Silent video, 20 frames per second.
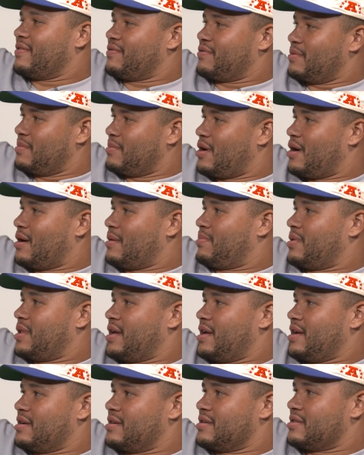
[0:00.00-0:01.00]
football
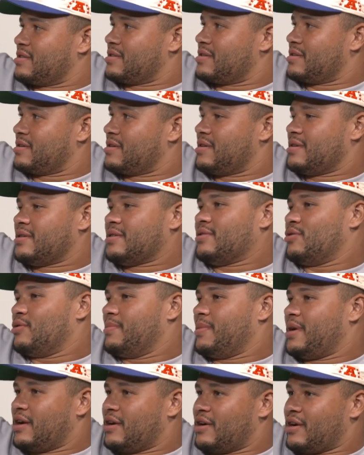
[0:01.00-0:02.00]
players or
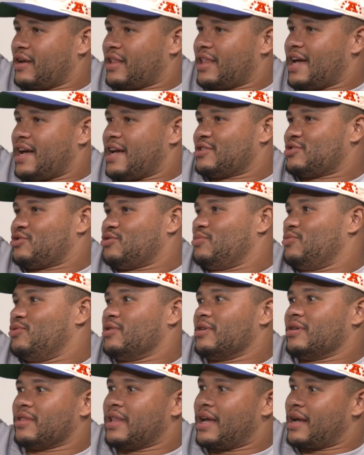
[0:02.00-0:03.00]
better in the classroom
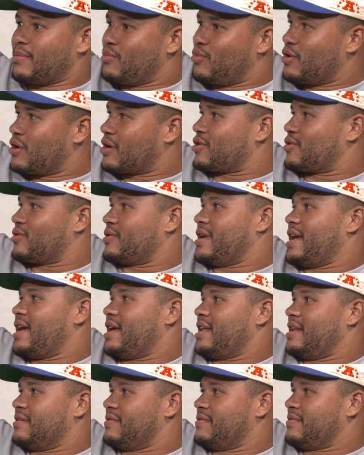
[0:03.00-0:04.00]
or like more
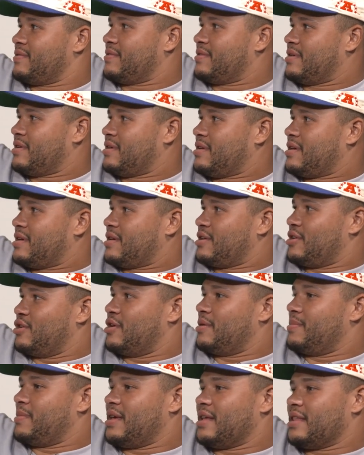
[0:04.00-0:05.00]
creative. You know
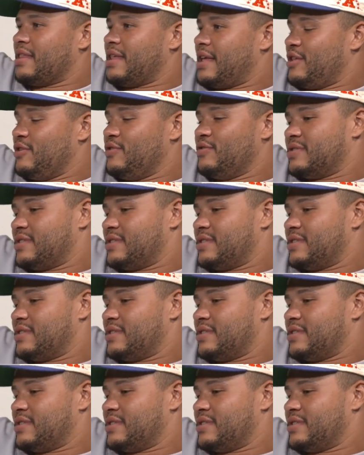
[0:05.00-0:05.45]
what I mean? You've